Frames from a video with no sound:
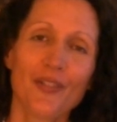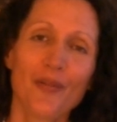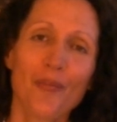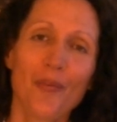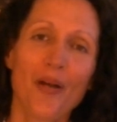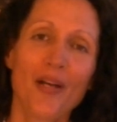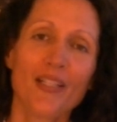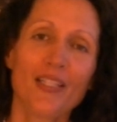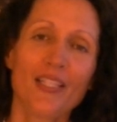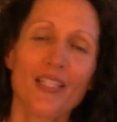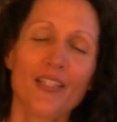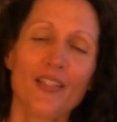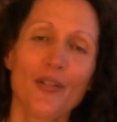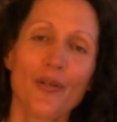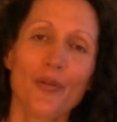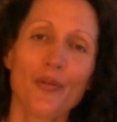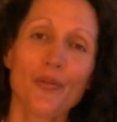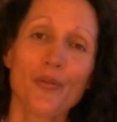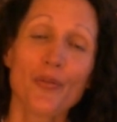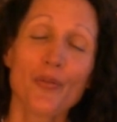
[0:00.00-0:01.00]
body
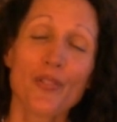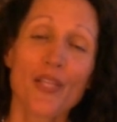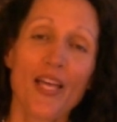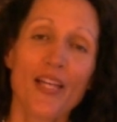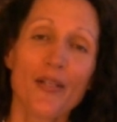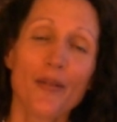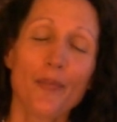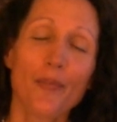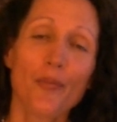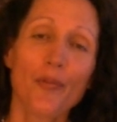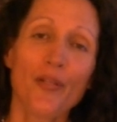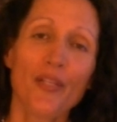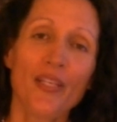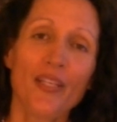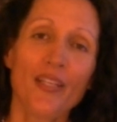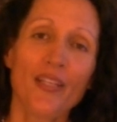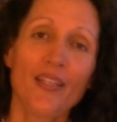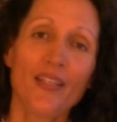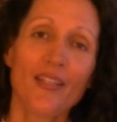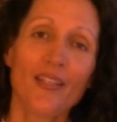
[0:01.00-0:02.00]
knows how to
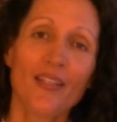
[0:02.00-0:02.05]
breathe.